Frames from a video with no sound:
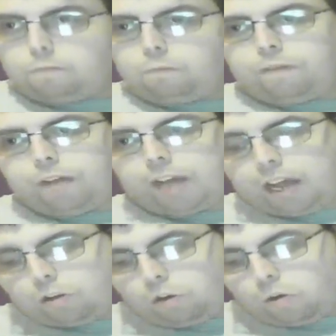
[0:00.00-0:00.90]
With the
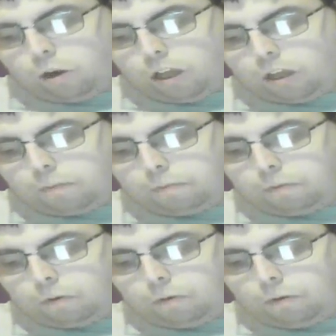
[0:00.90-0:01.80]
categories
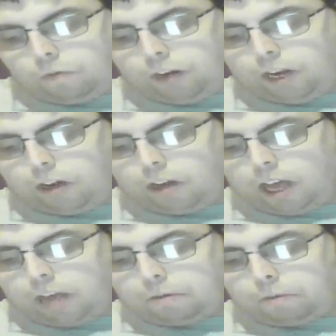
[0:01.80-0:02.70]
of video
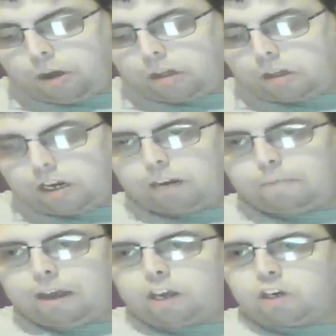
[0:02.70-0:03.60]
games, Western
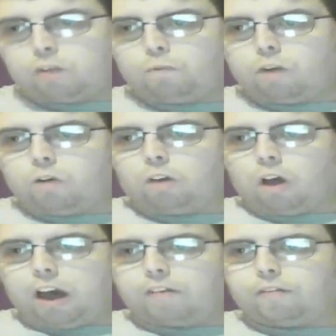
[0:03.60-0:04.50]
animation, and real
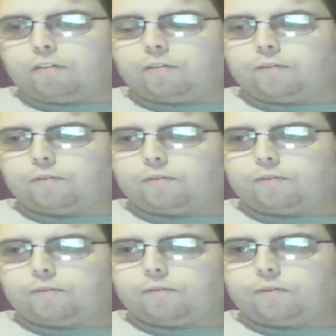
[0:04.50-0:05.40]
life.
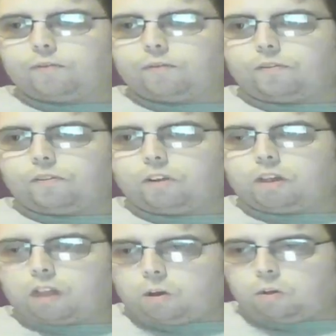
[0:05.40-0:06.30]

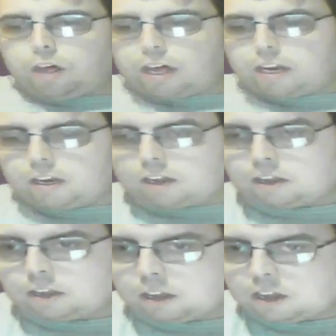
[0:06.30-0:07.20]
Until then,
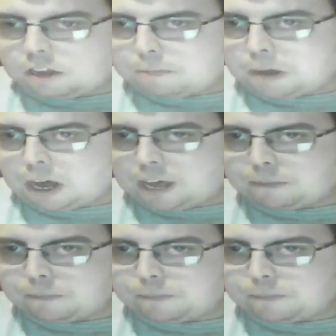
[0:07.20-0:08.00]
bye.